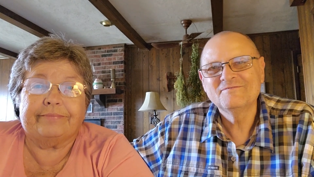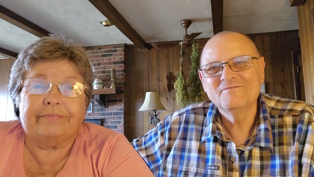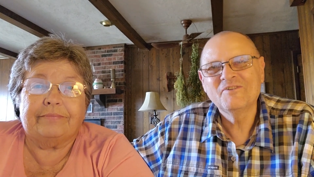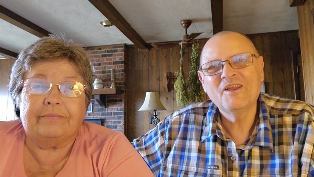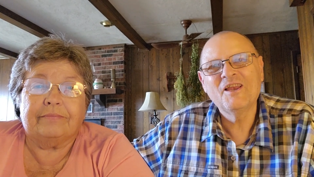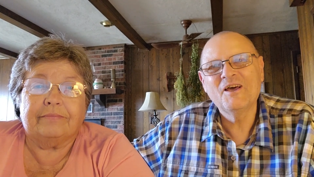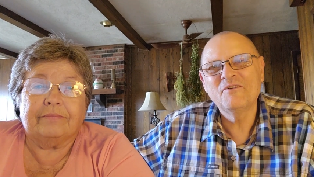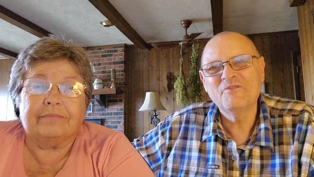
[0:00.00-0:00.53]

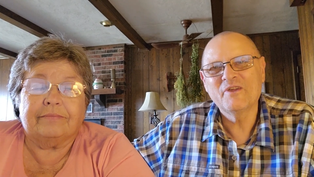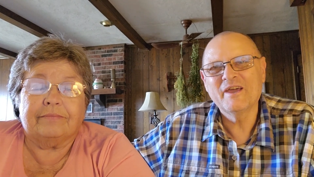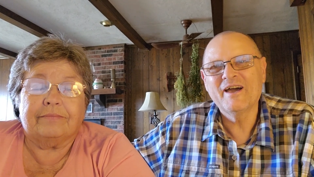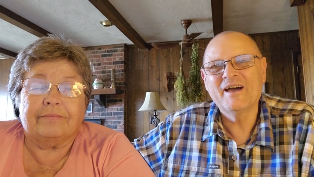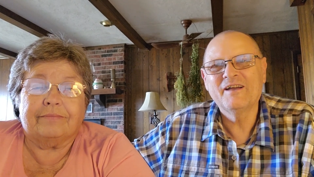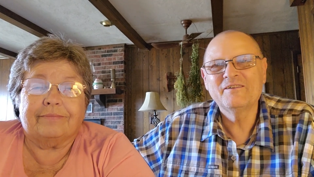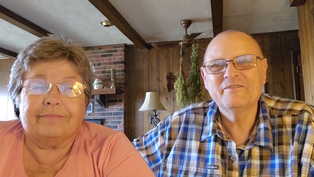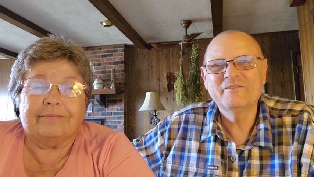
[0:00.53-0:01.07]
Speaker 1: we love you
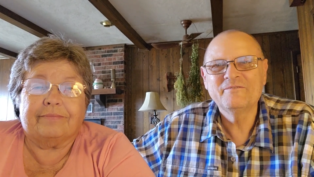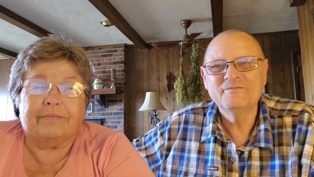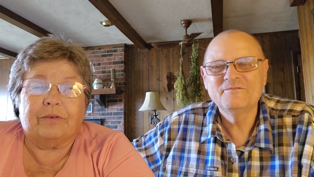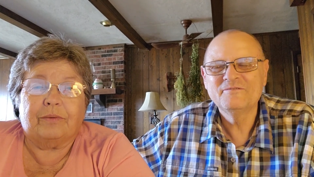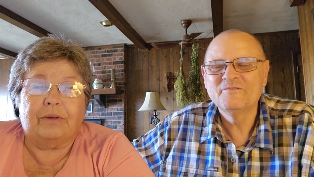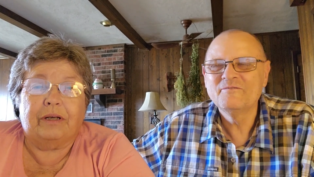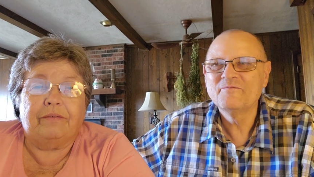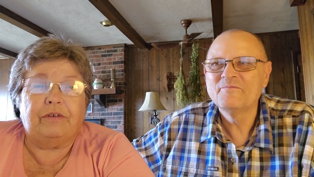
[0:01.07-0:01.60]
guys.
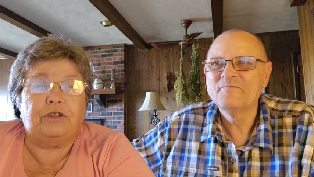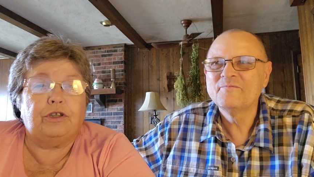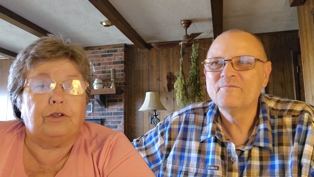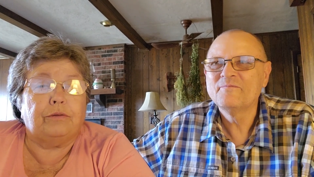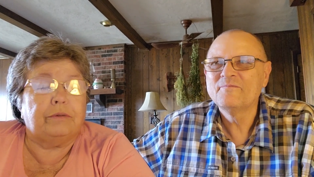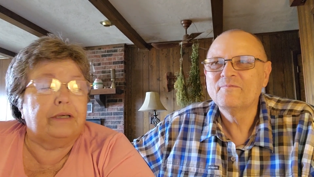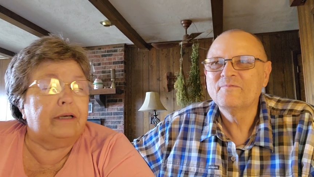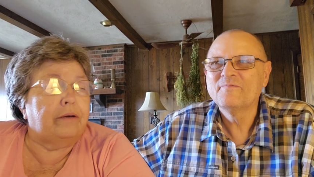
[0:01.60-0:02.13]
Speaker 2: We love you too.
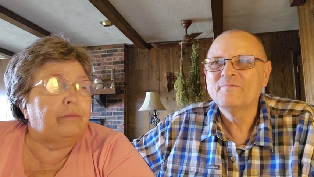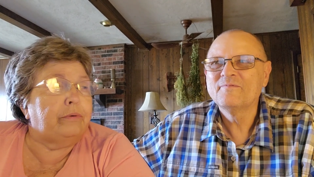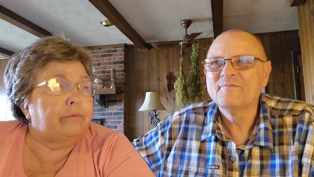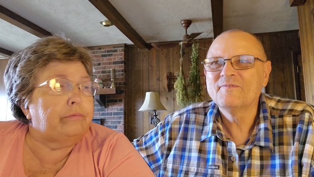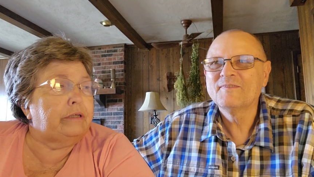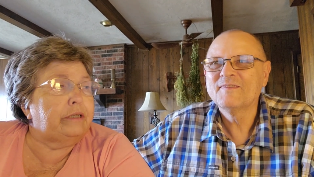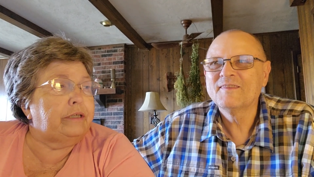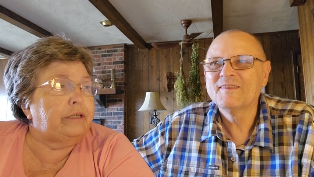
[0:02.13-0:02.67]
Yeah, we
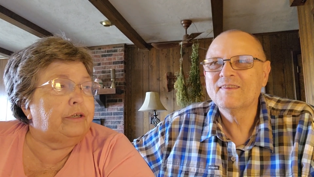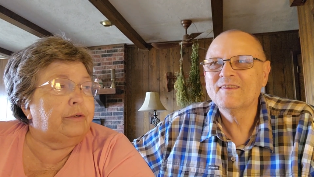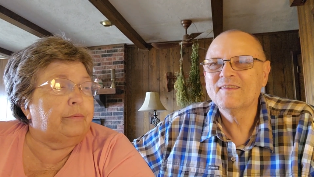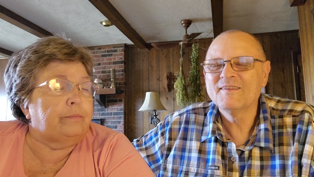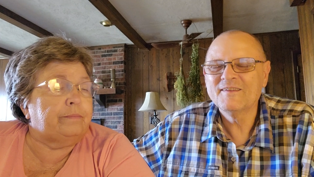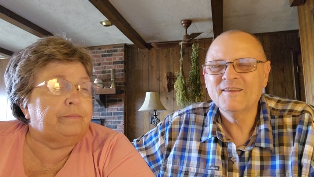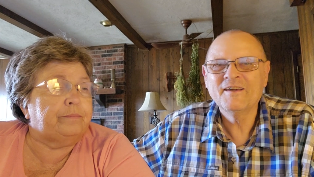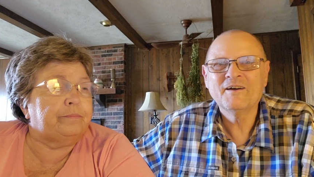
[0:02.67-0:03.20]
really do.
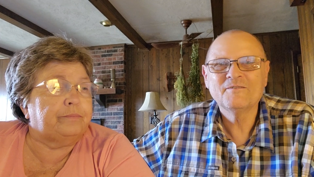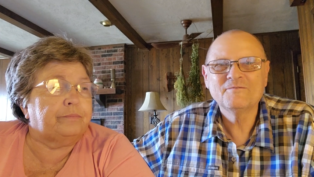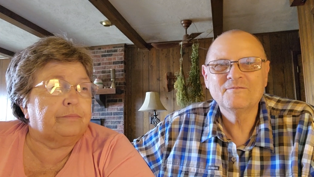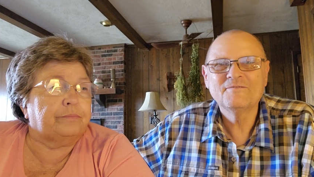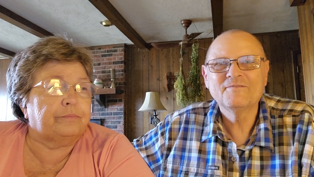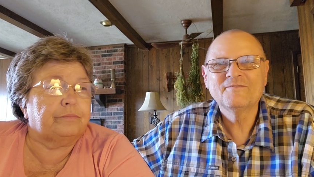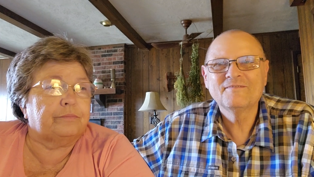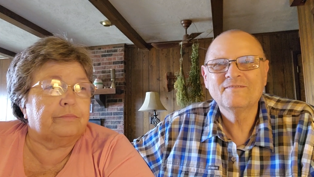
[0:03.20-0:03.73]
Speaker 1: Yeah.
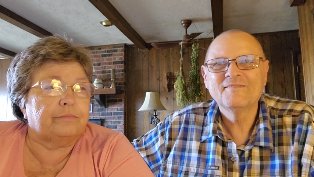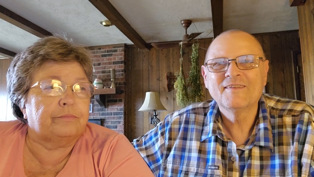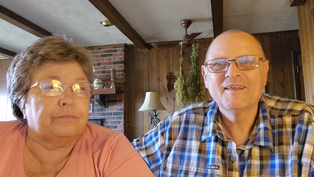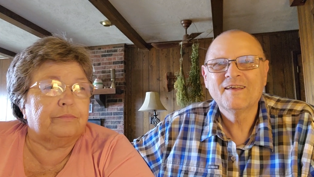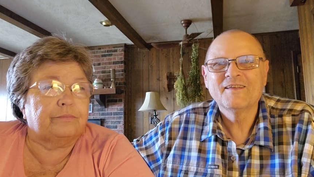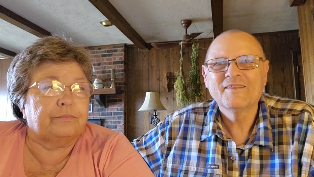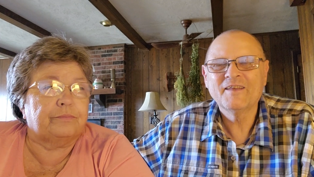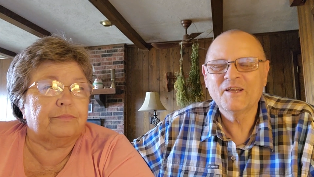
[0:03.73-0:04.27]

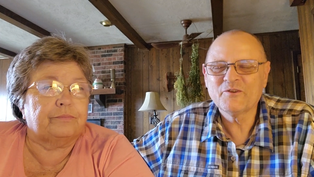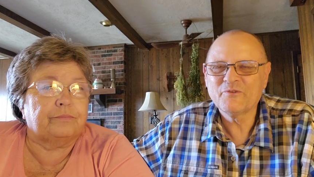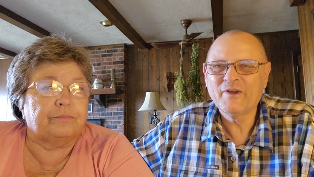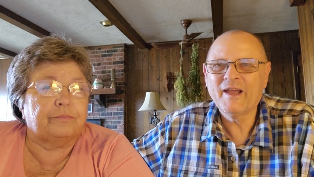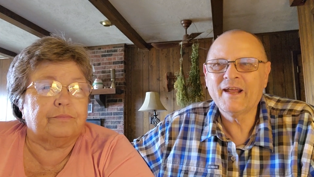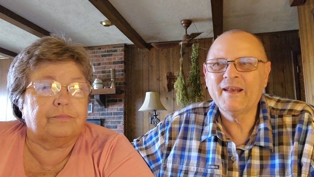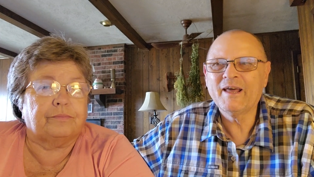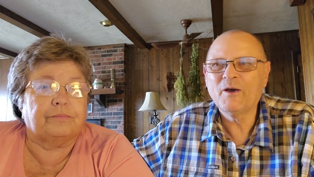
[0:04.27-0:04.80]
Thanks for
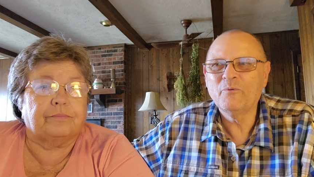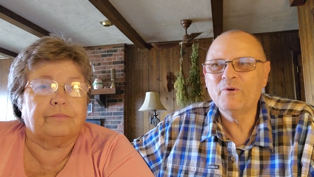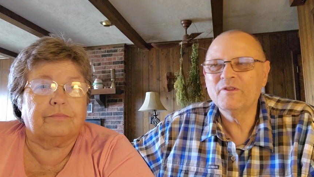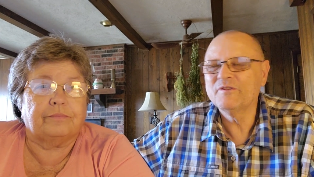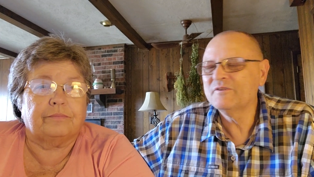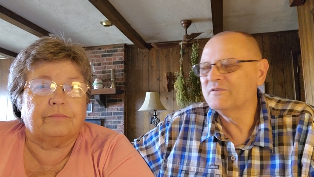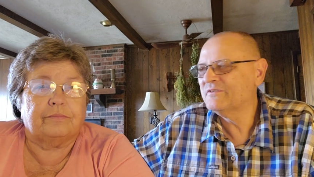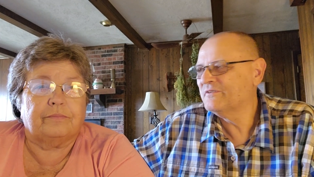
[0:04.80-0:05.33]
hanging out
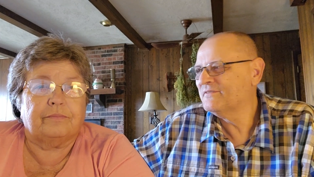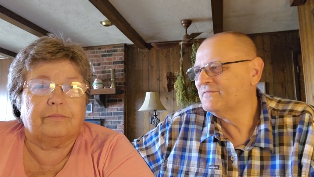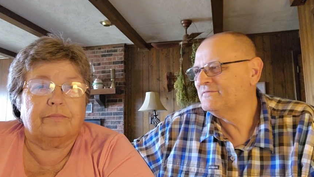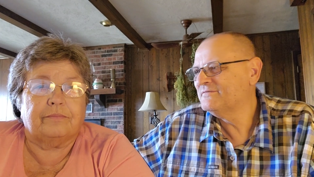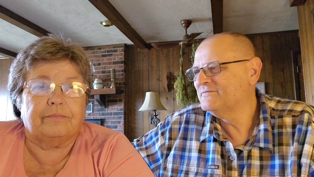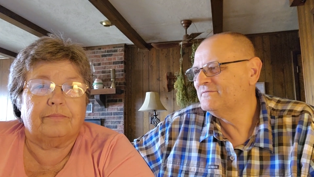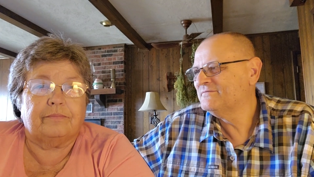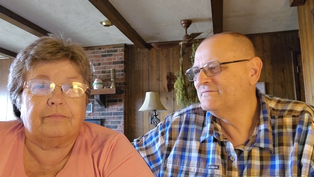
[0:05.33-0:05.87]
with us.
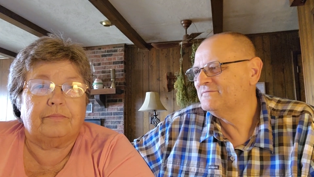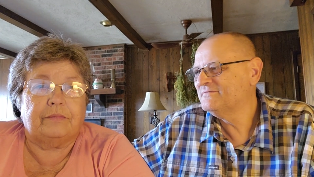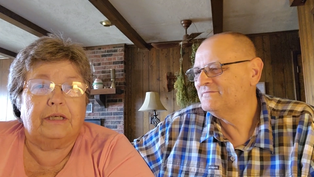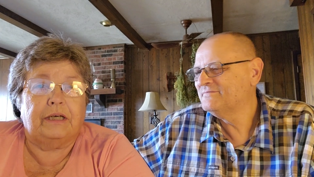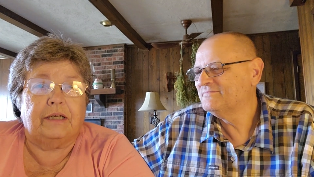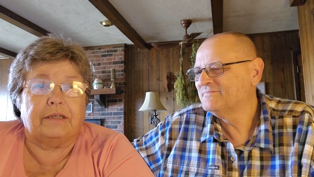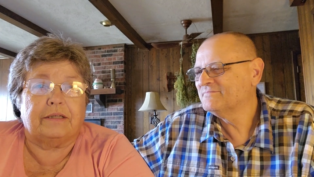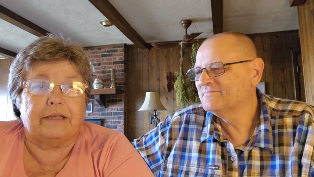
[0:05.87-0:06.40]

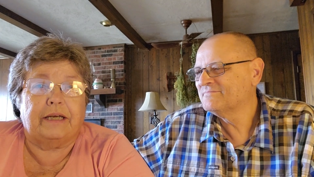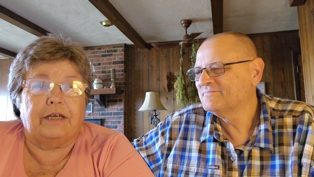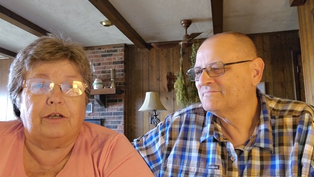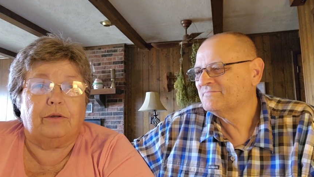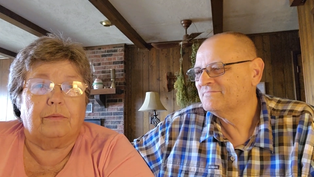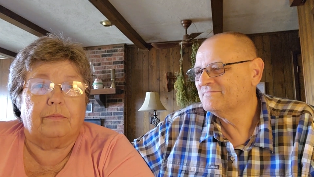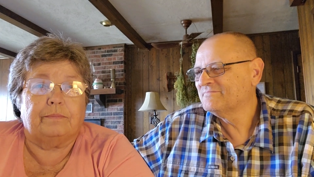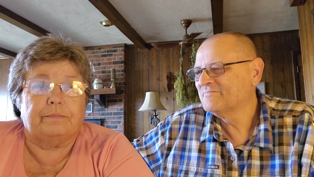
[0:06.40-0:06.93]
Speaker 2: Yes, thank you.